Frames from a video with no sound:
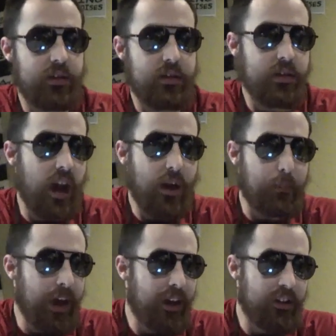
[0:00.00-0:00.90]
Not
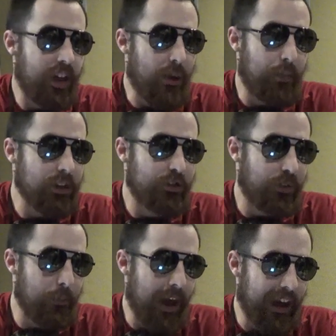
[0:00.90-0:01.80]
much of a
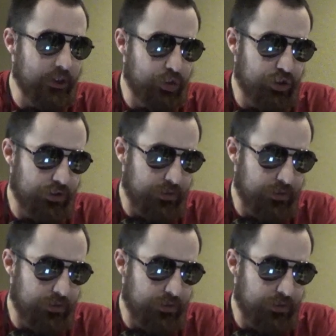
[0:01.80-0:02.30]
match.